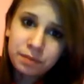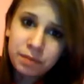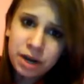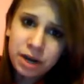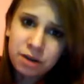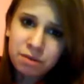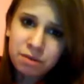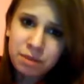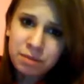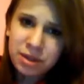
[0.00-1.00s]
But I do
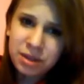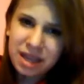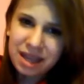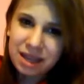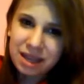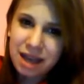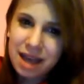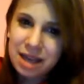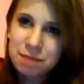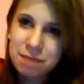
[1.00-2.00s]
remember that like
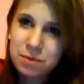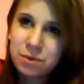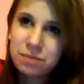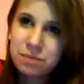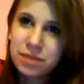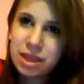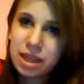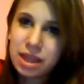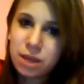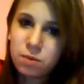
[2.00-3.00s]
I came home
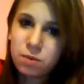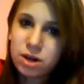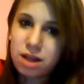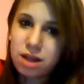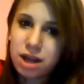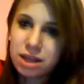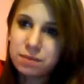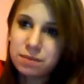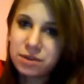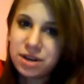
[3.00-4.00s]
like 1 o'clock in the
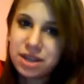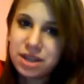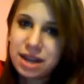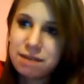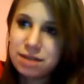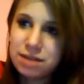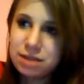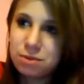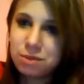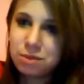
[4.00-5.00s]
morning, and then I went to
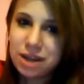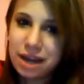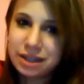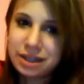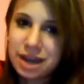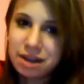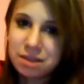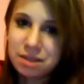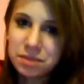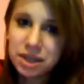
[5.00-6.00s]
school the next day or
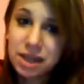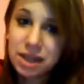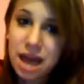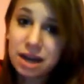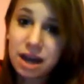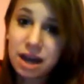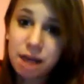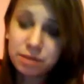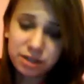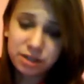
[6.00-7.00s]
something like that, and
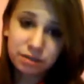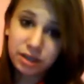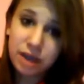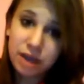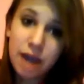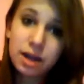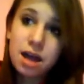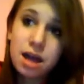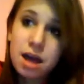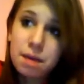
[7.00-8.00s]
I was just really tired.
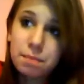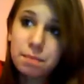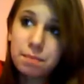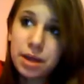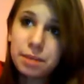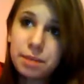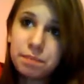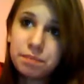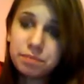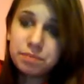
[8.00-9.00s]
But
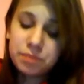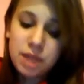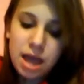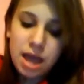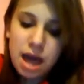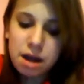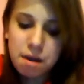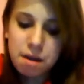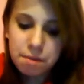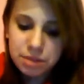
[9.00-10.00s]
I don't
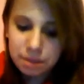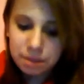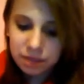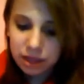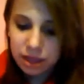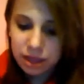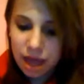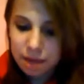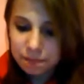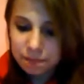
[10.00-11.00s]
know, it was something like
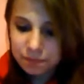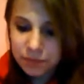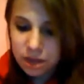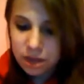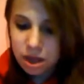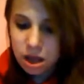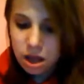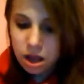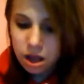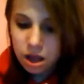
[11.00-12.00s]
that.
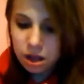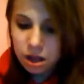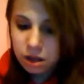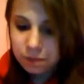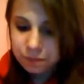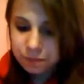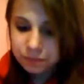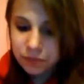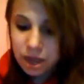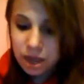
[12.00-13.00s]

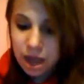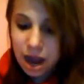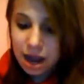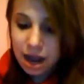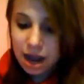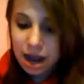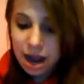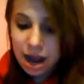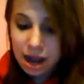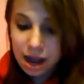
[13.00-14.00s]
Um,
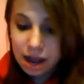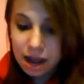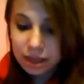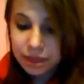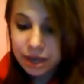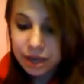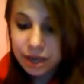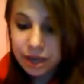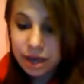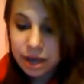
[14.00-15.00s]
I
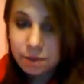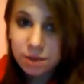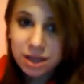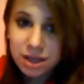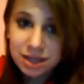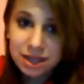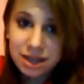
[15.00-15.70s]
think it was in